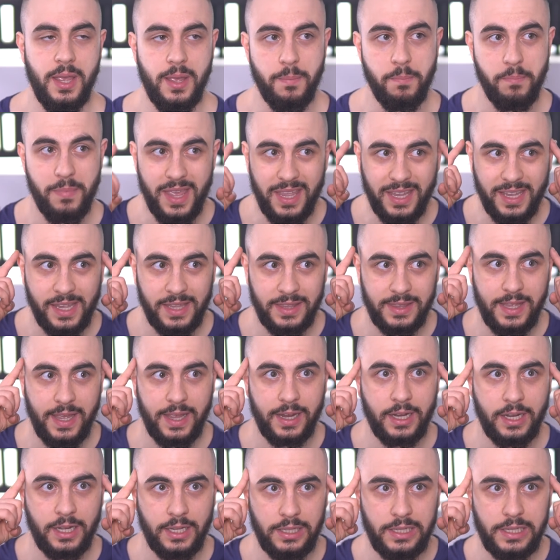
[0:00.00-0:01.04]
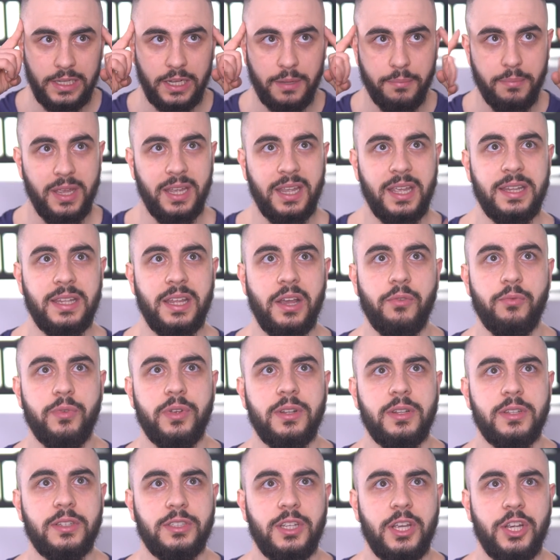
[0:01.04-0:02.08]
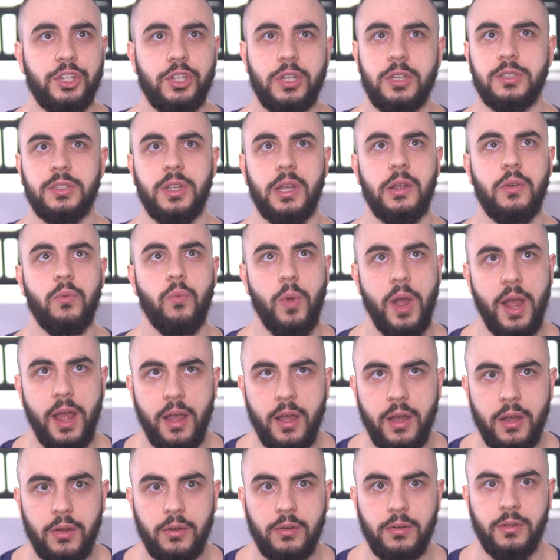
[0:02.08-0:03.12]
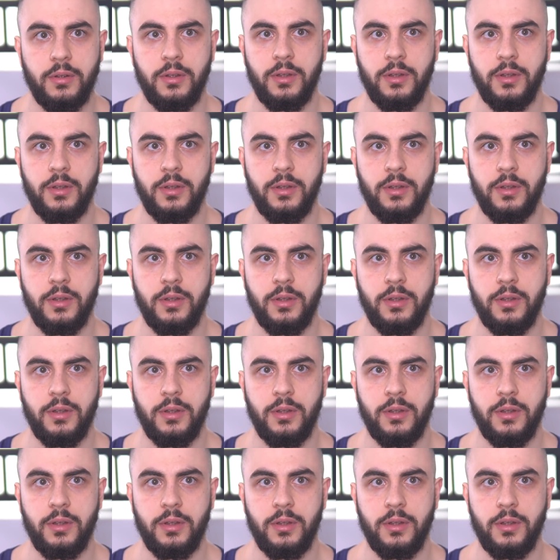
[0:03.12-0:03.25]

Making that click, making that realization, it's like, wow,